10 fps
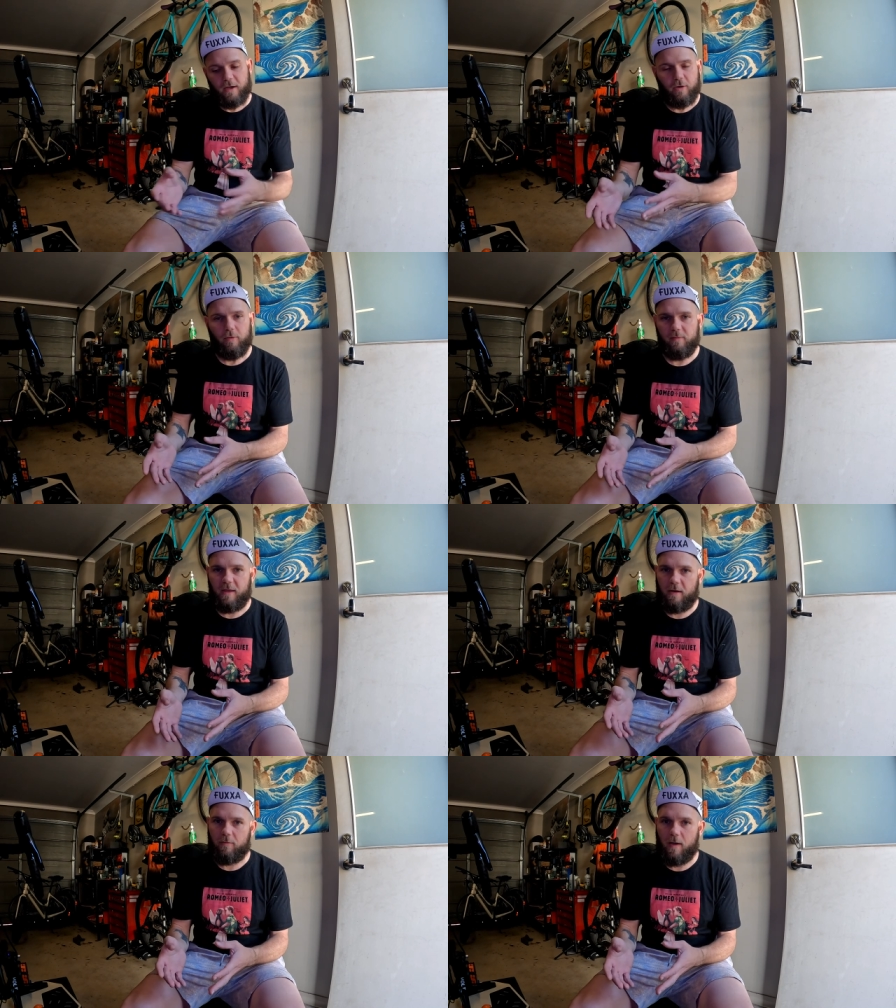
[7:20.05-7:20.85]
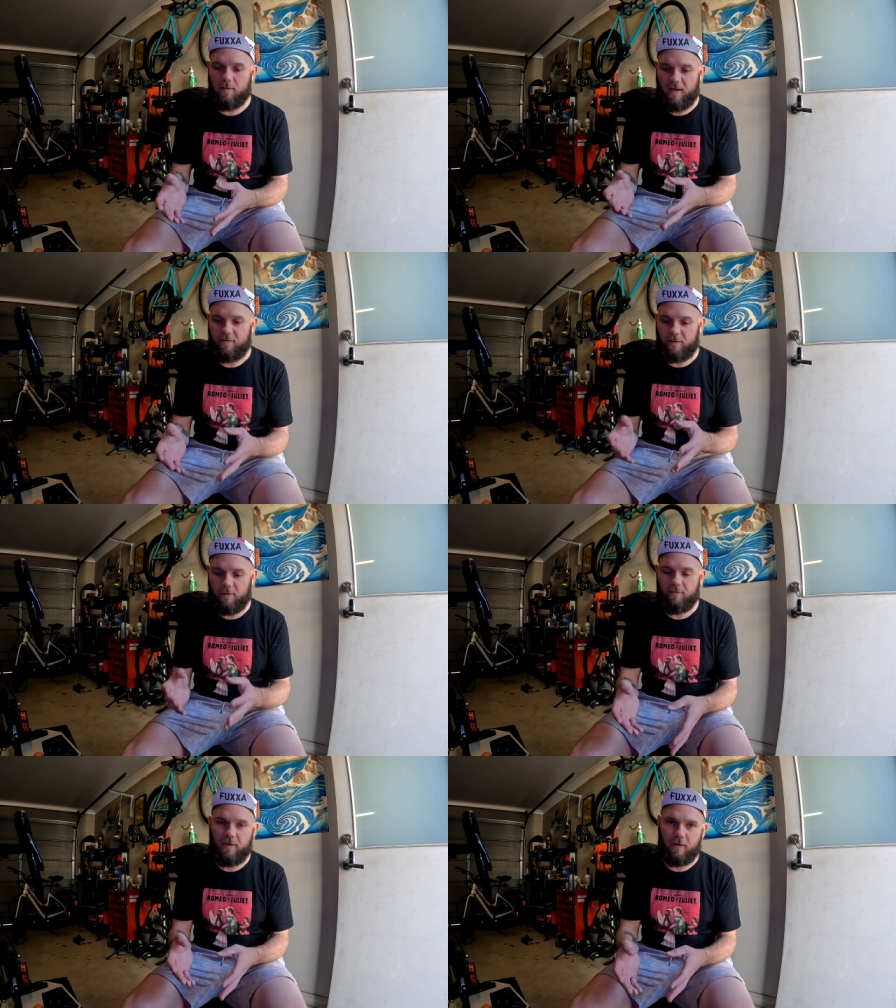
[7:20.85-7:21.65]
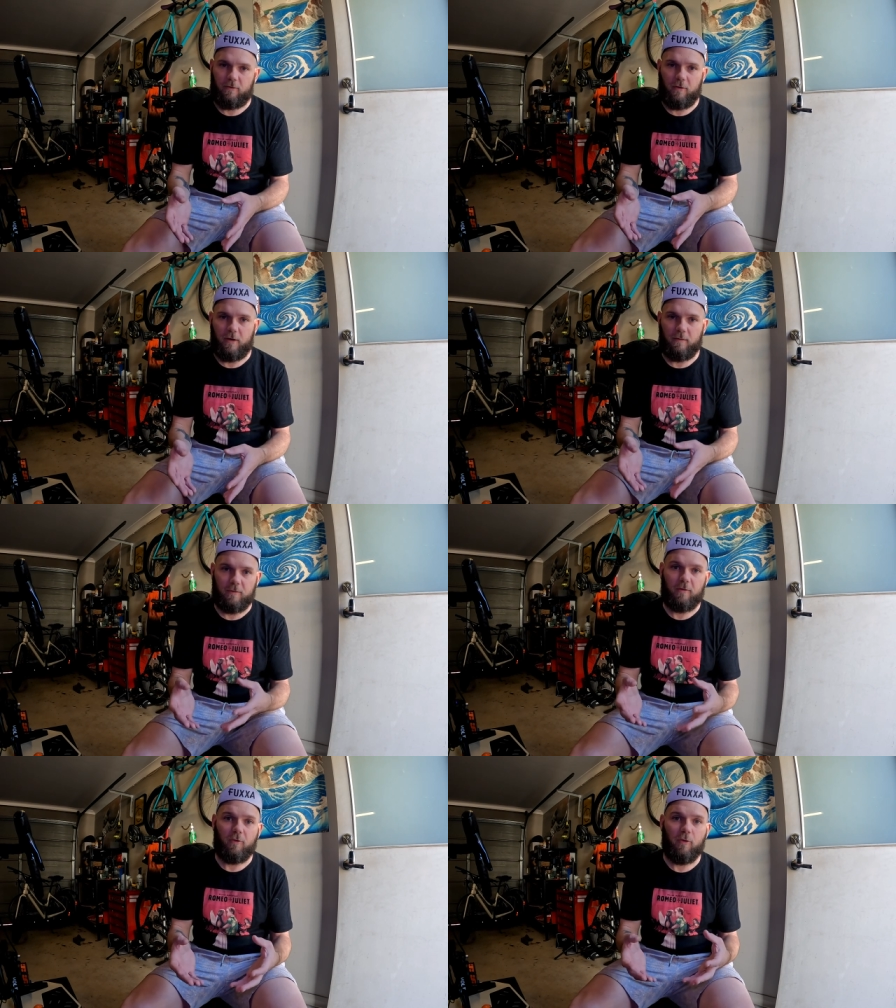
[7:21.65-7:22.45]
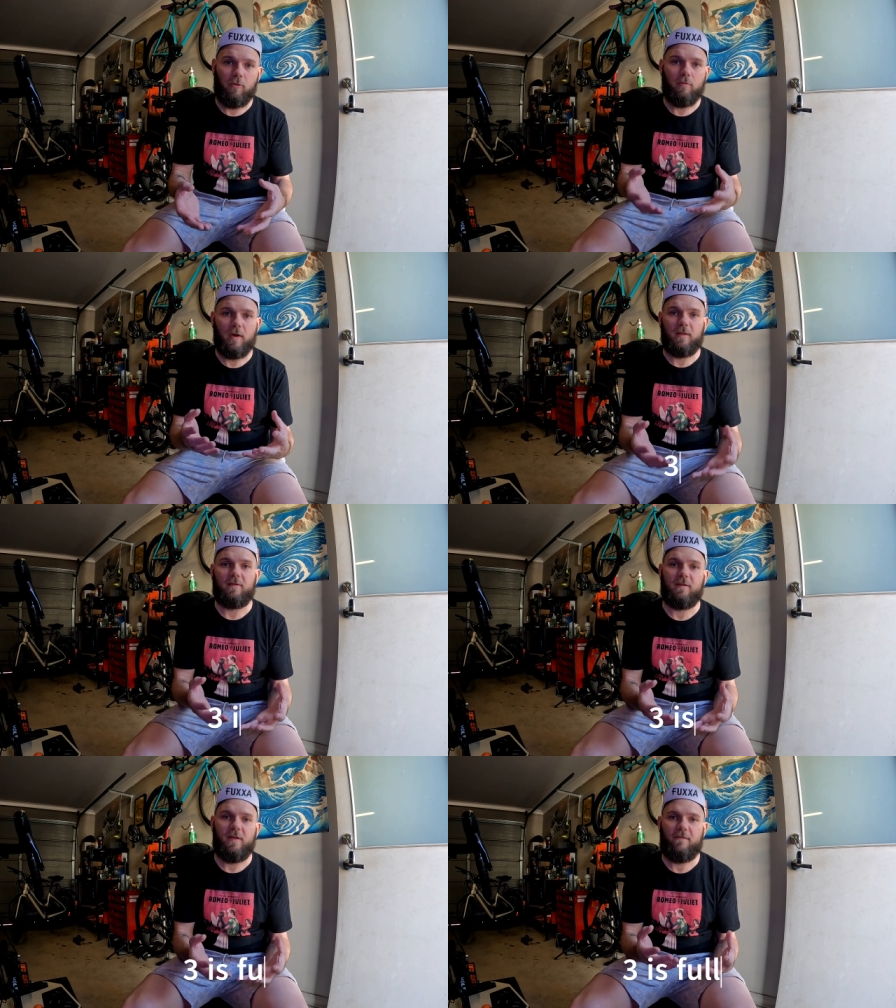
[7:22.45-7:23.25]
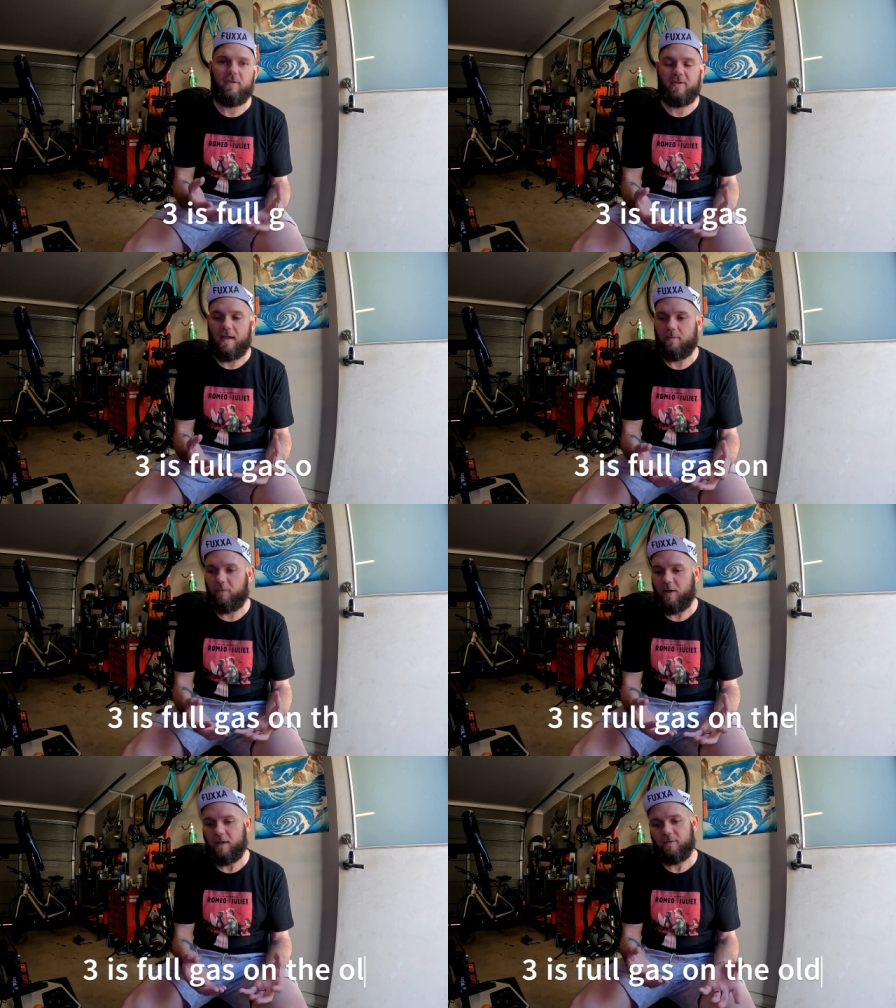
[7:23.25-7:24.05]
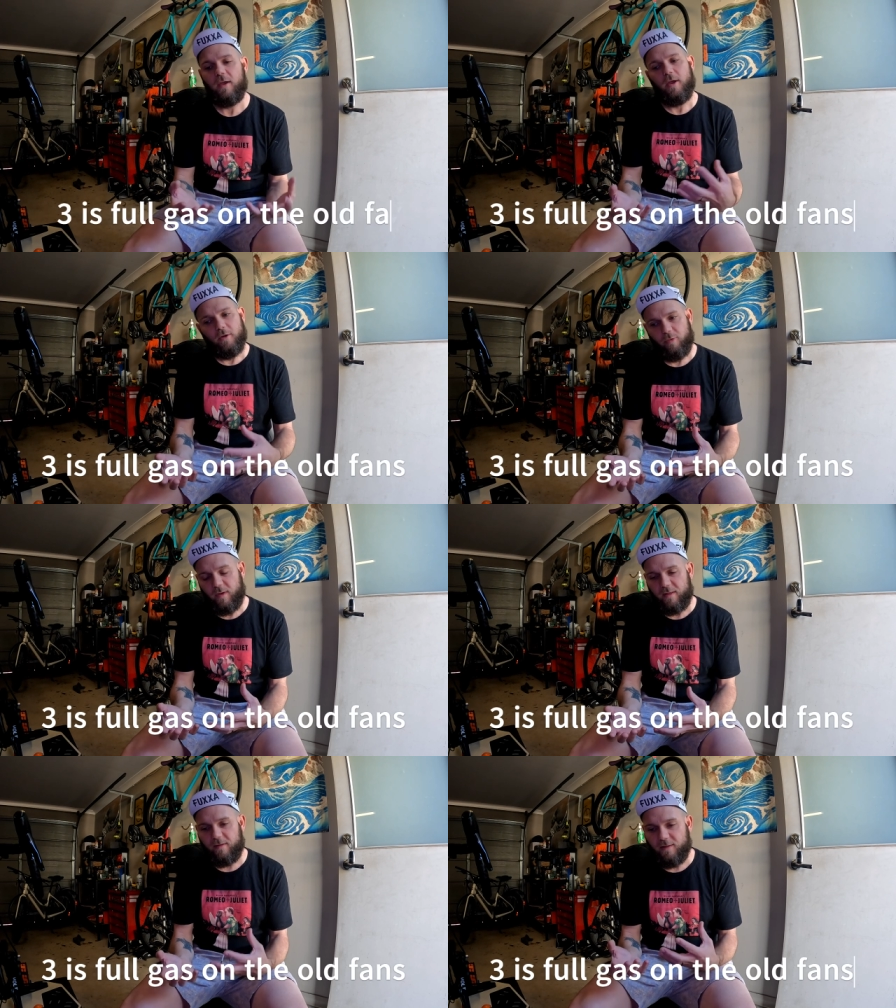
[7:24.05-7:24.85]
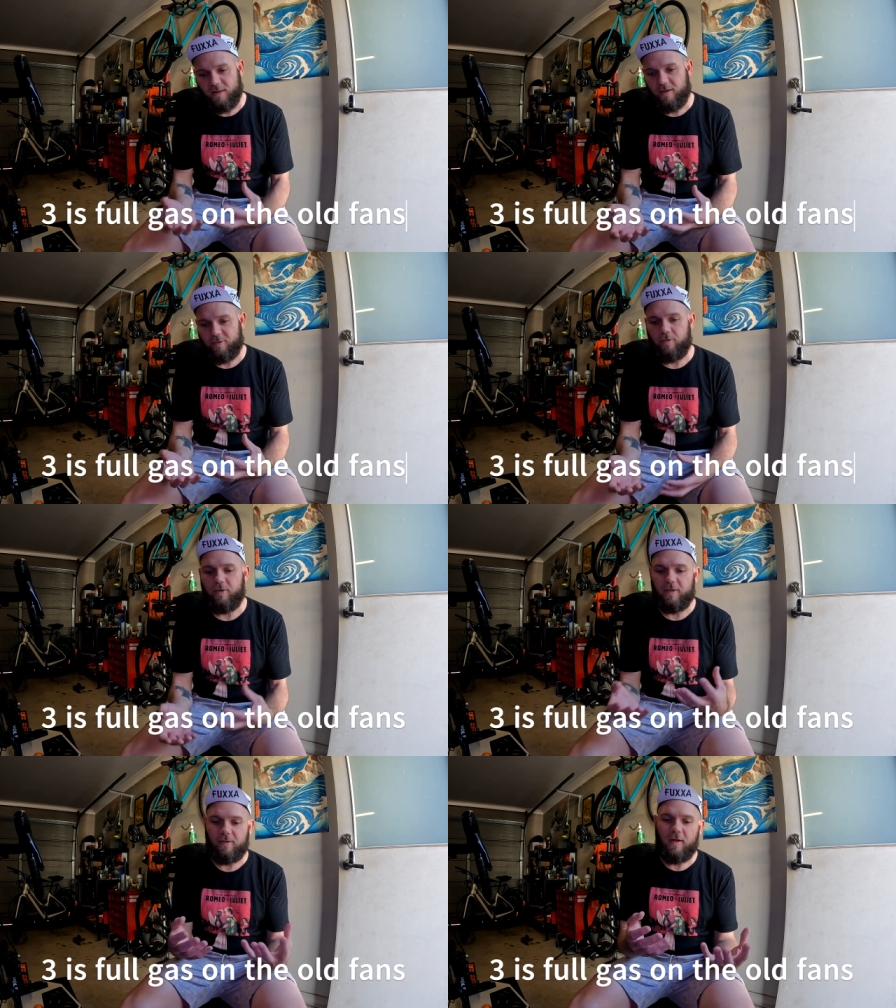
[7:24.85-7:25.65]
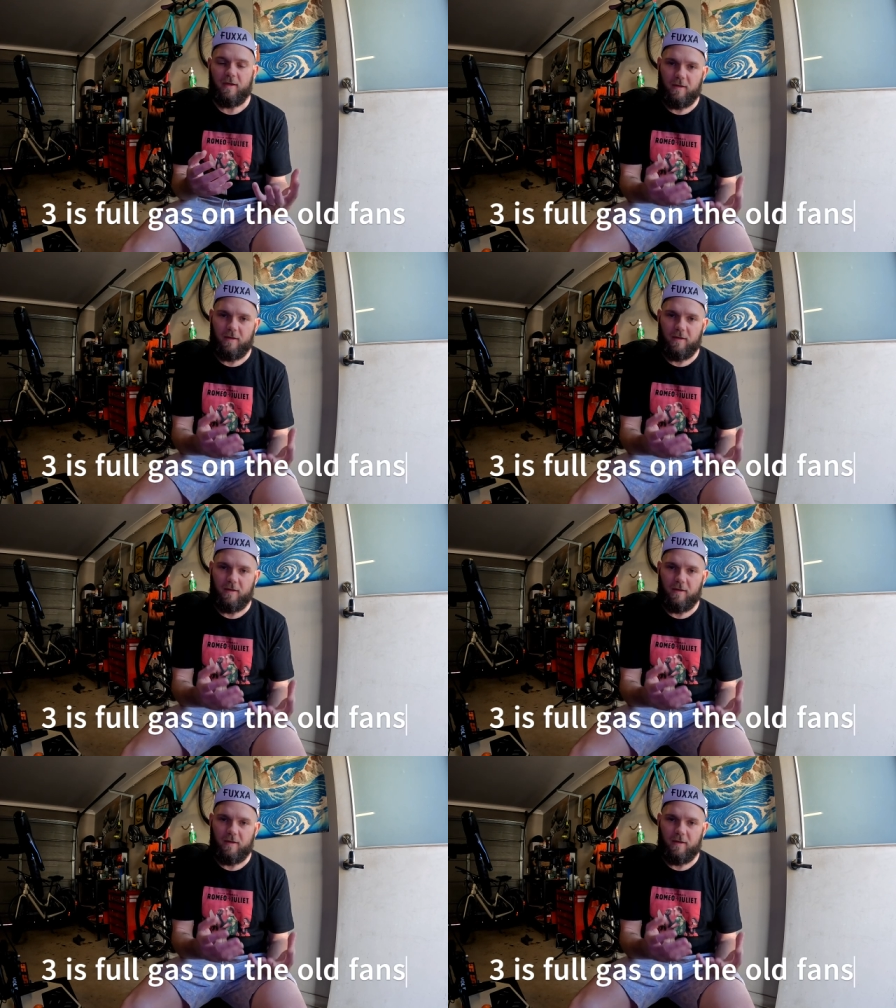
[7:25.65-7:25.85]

can normally get away with having this fan turned up to two and still have the same effect, which means less noise,